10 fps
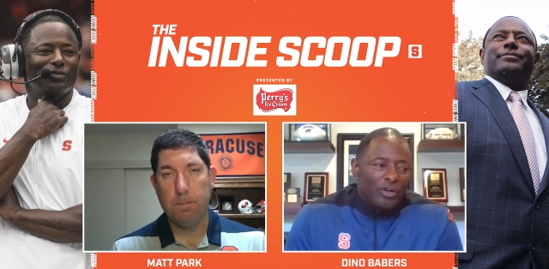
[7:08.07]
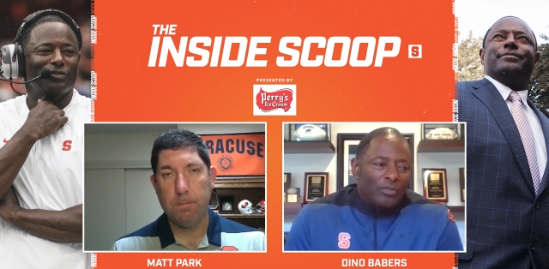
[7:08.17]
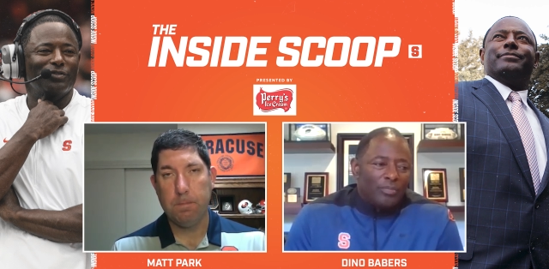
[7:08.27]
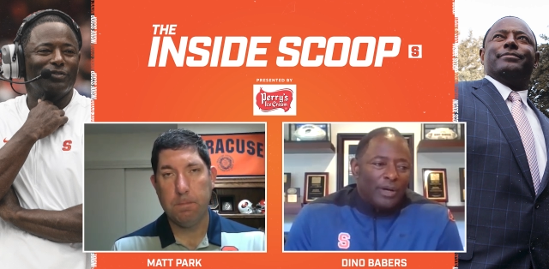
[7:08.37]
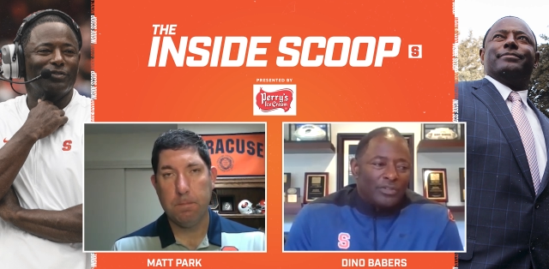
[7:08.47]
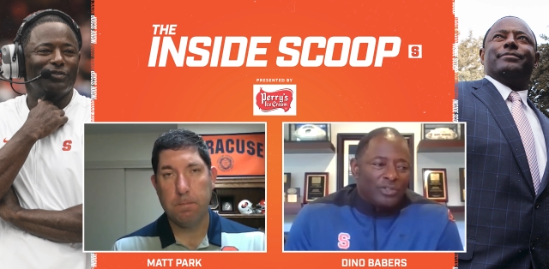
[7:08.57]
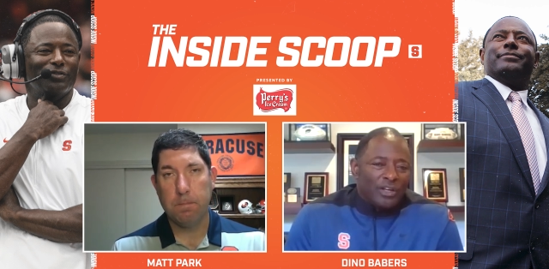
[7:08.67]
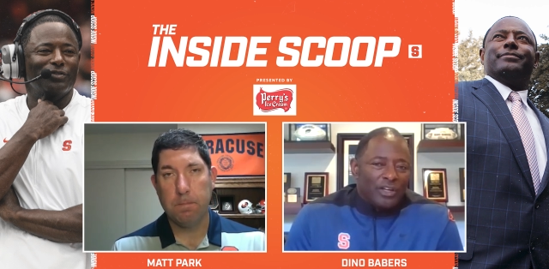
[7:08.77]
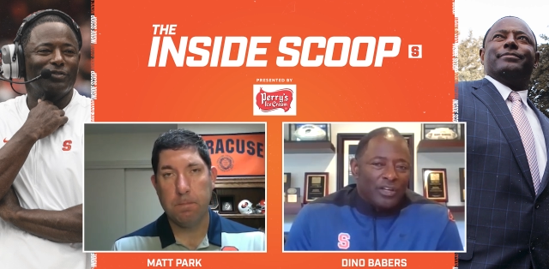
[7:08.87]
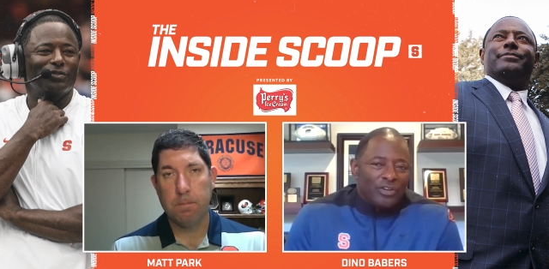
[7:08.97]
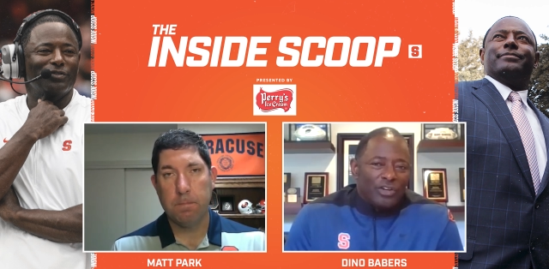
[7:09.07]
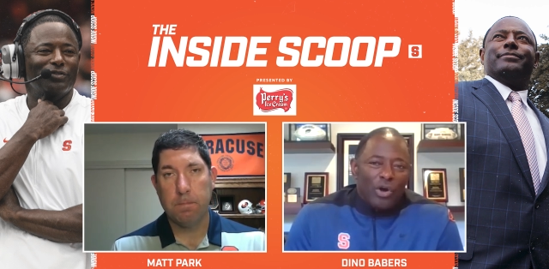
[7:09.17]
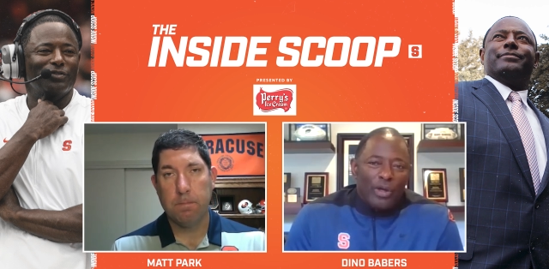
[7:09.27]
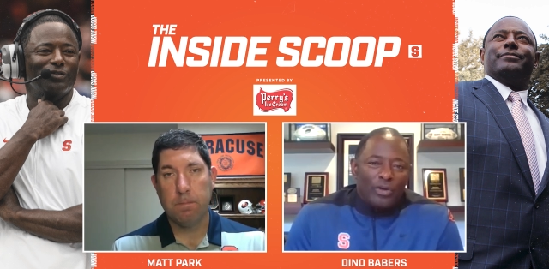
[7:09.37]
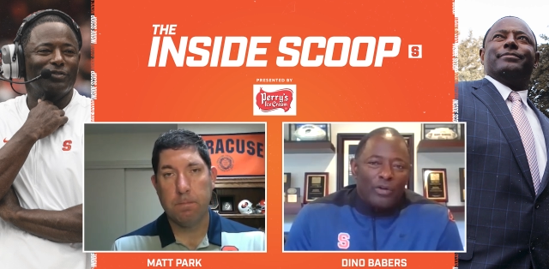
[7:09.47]
Speaker 1: But uh, you're
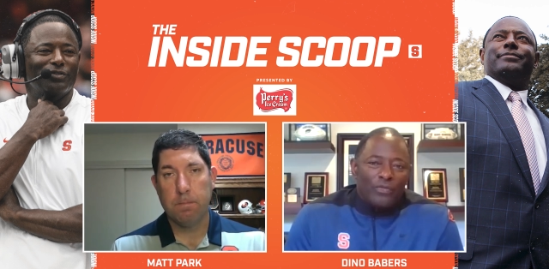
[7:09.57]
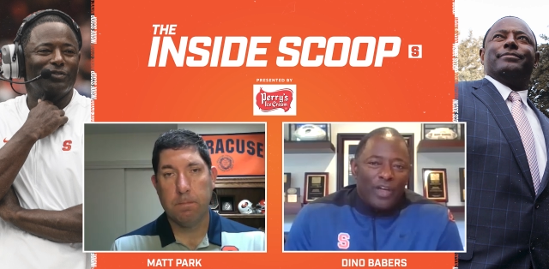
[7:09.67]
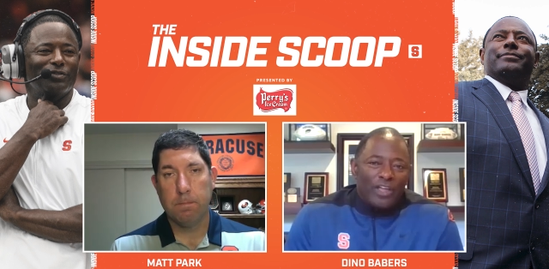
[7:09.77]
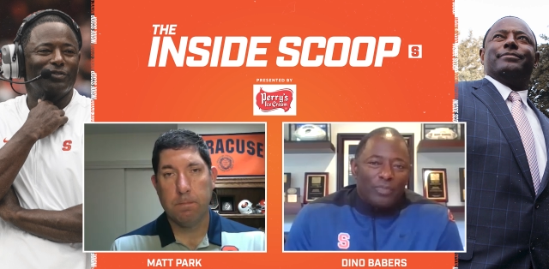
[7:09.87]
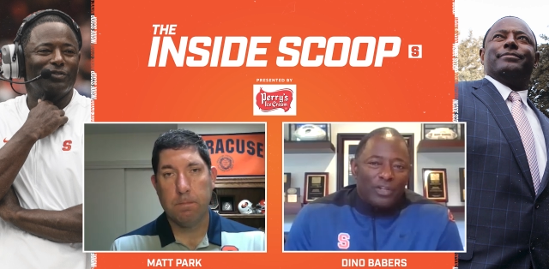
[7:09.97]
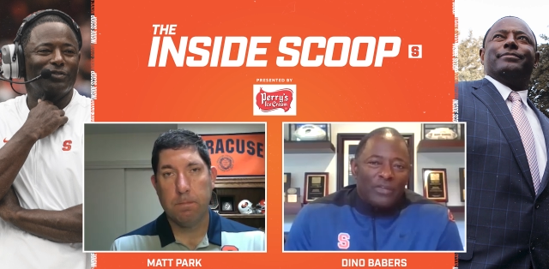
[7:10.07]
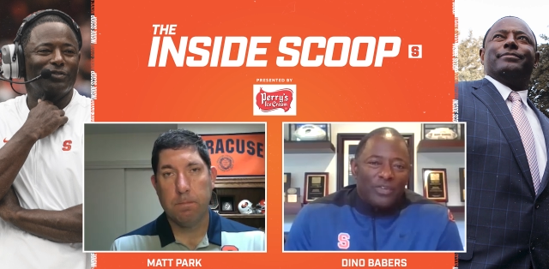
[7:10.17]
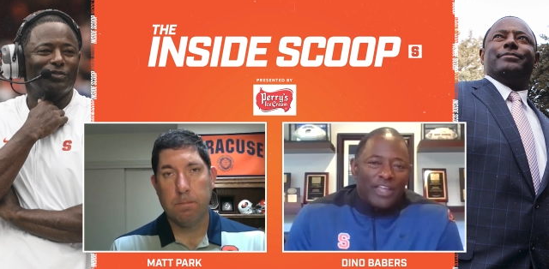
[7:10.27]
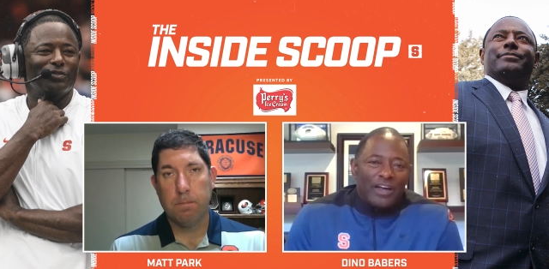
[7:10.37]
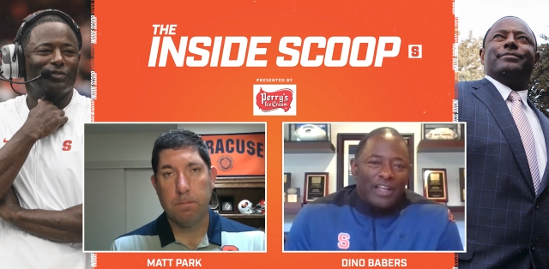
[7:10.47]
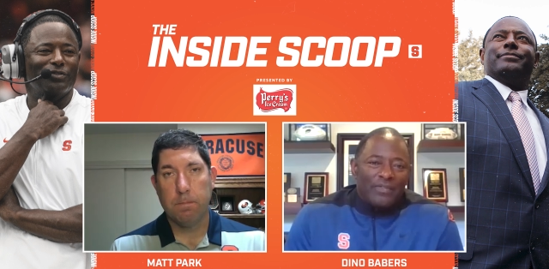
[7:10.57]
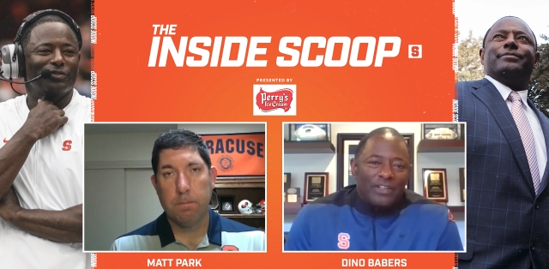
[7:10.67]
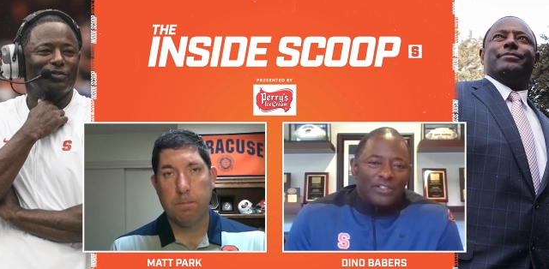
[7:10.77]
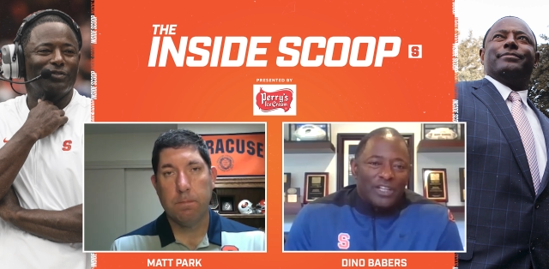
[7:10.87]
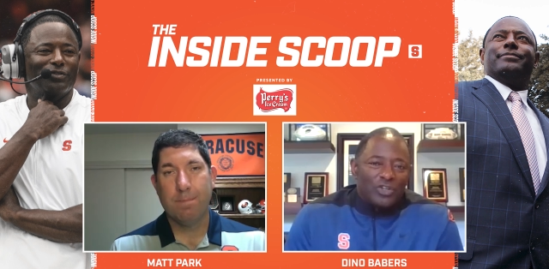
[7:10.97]
going on faith, belief without
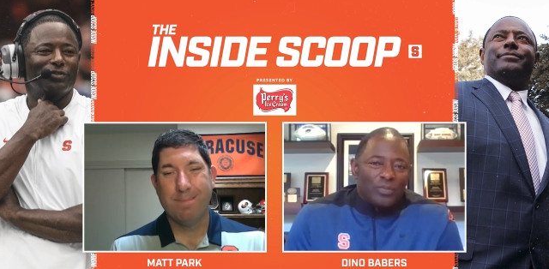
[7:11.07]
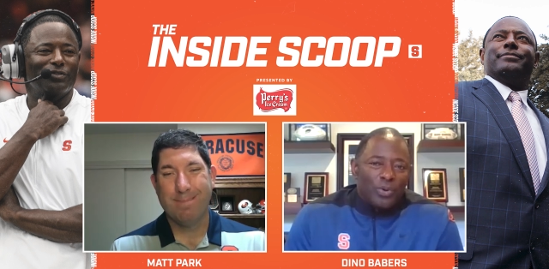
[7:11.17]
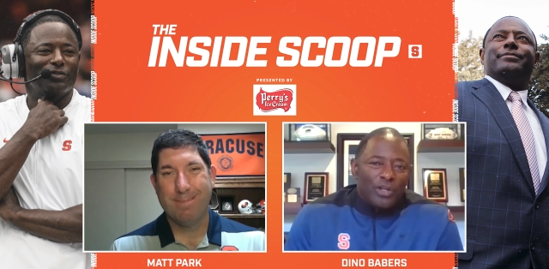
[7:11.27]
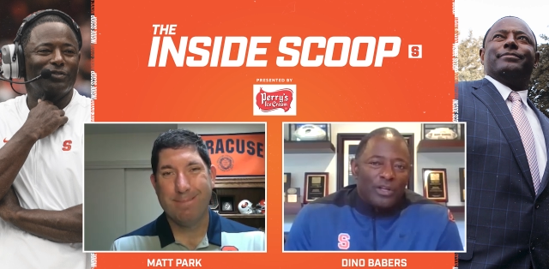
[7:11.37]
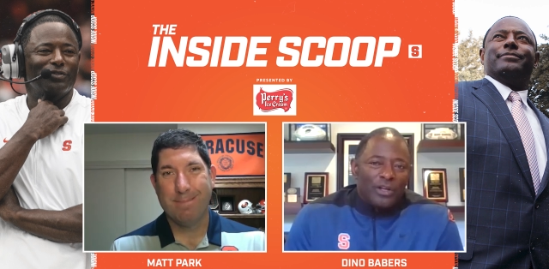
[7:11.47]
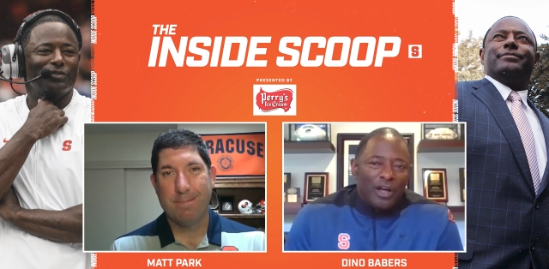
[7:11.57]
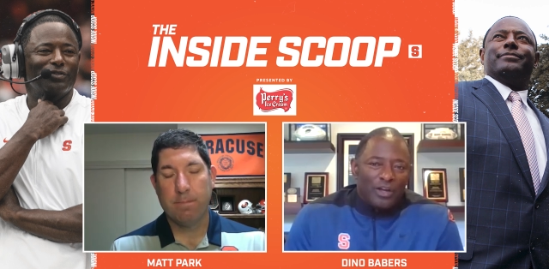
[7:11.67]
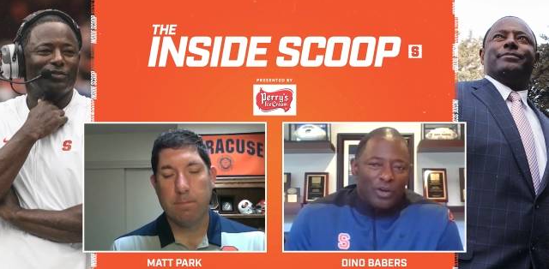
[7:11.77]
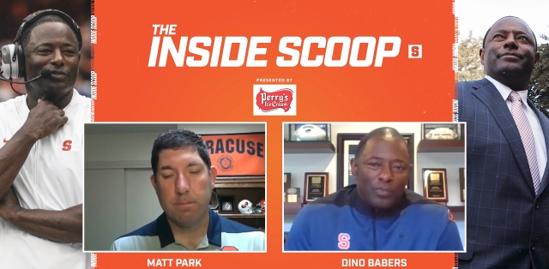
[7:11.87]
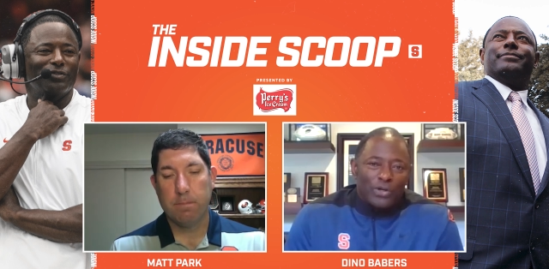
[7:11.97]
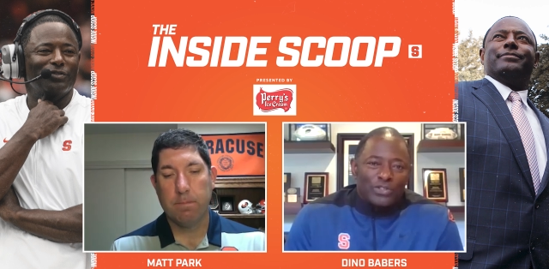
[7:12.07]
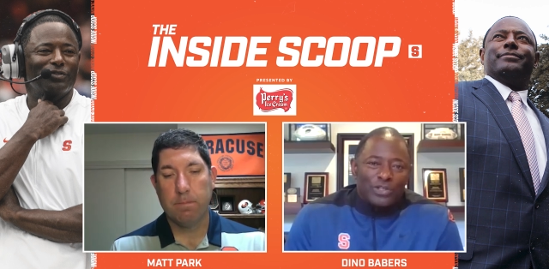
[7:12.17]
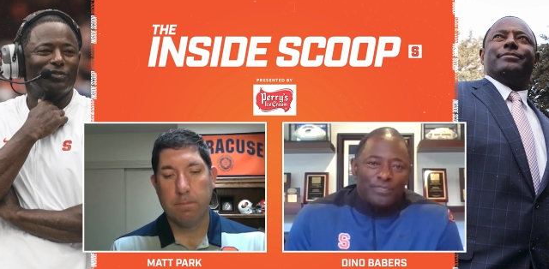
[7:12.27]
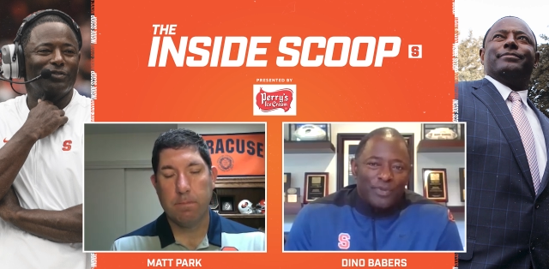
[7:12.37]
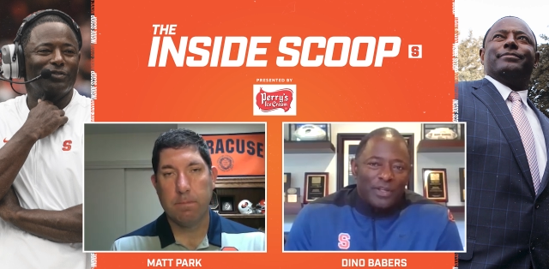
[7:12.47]
evidence that you're putting a, a good
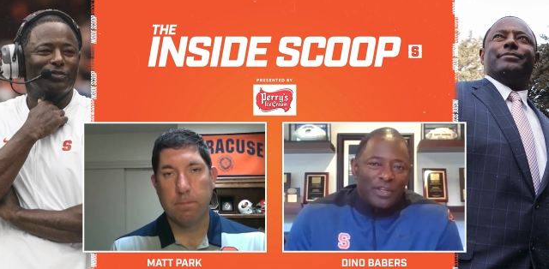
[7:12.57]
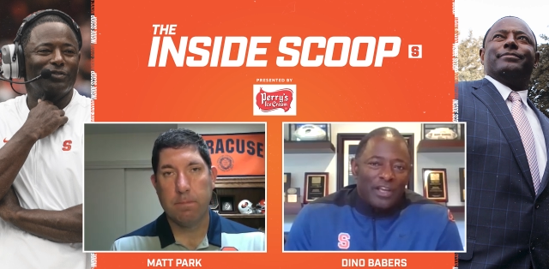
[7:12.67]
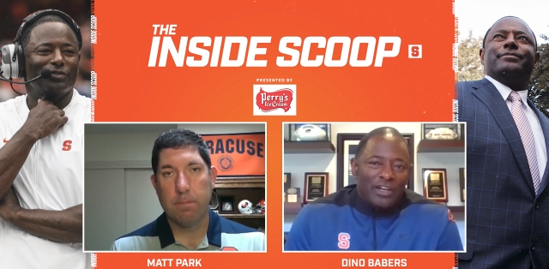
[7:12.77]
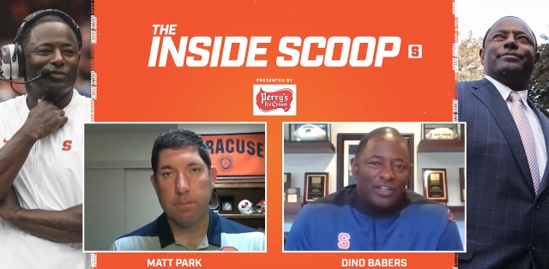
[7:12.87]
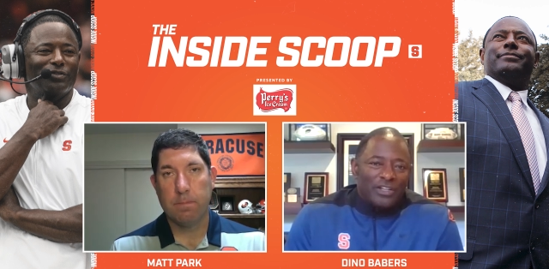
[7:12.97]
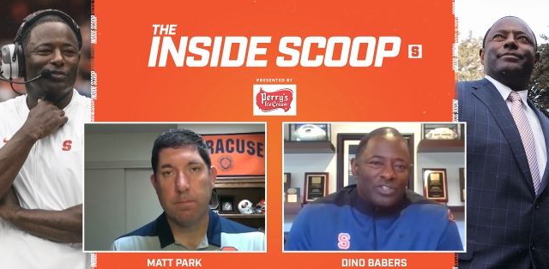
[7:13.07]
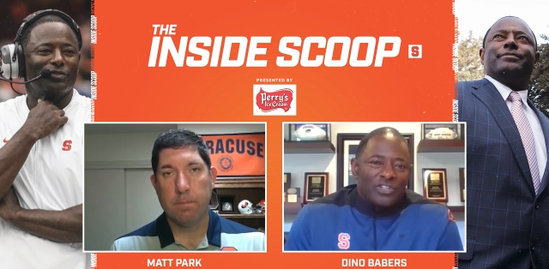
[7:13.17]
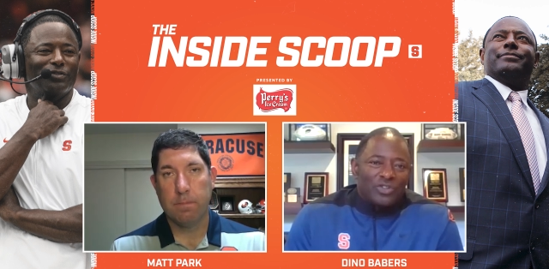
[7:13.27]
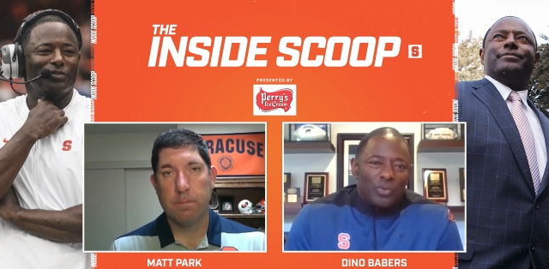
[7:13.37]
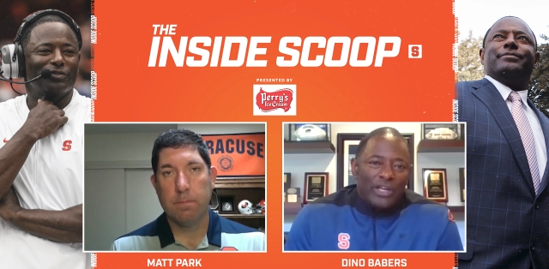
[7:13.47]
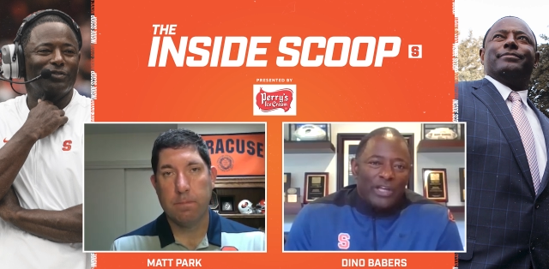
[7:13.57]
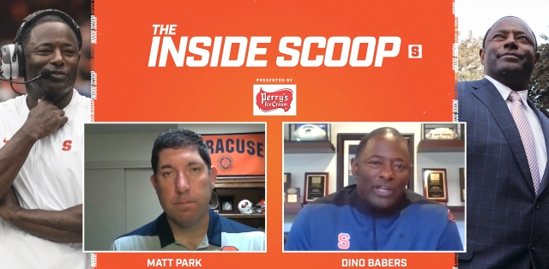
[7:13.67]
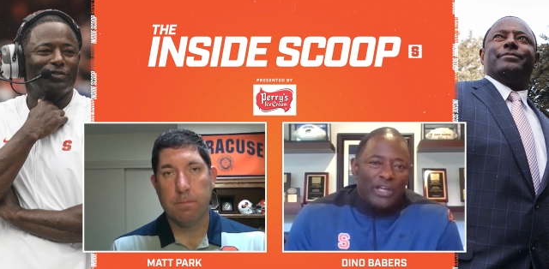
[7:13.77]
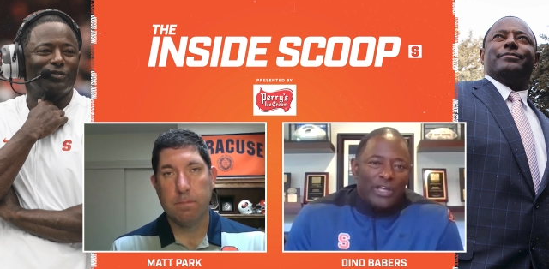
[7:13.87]
person in a good situation.